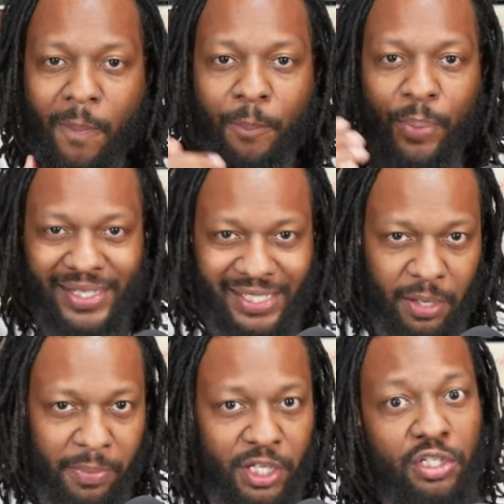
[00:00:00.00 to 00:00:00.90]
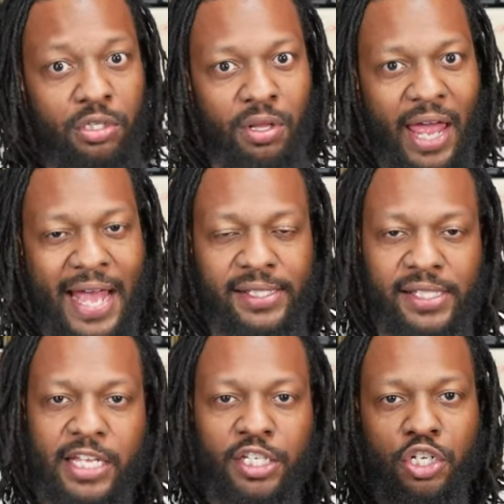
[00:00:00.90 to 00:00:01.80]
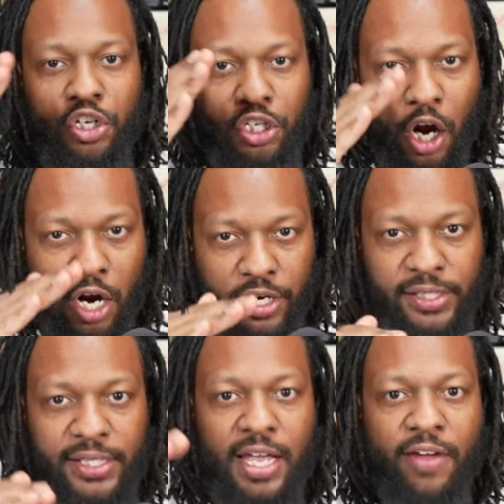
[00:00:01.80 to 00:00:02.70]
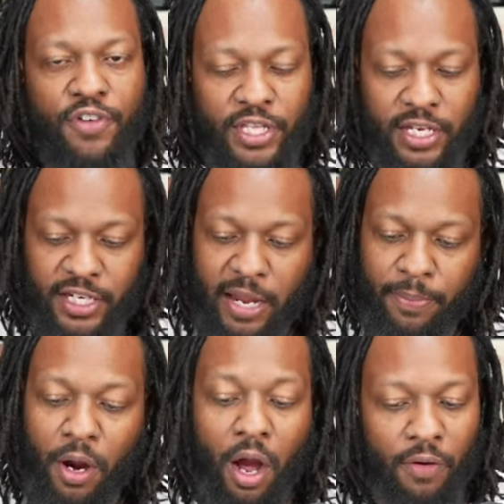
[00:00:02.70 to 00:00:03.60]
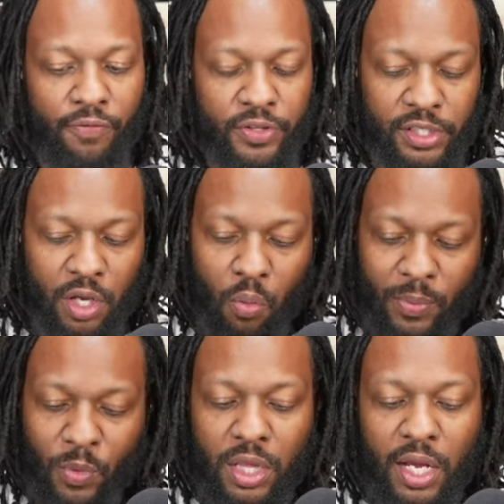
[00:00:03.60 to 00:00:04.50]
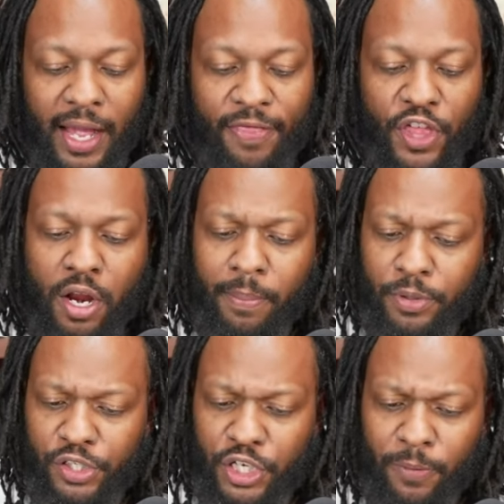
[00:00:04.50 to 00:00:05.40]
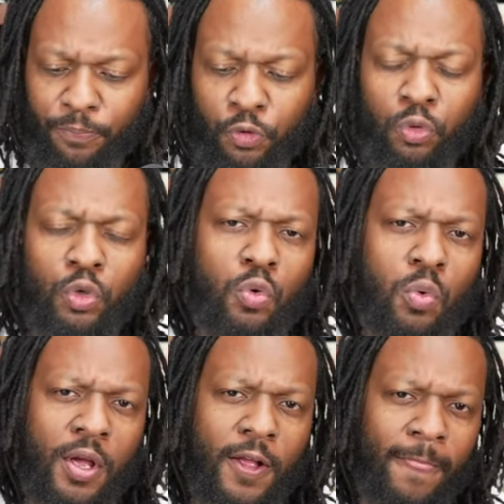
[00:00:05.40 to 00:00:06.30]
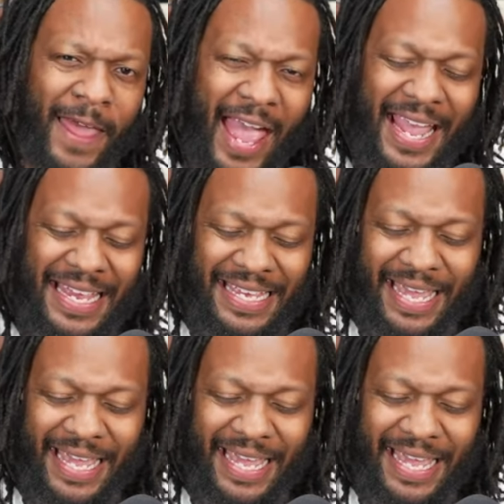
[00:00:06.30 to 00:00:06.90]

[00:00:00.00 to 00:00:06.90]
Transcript: But similar to last season, you're starting to see everything taper off. And so when we look at the numbers here through the 8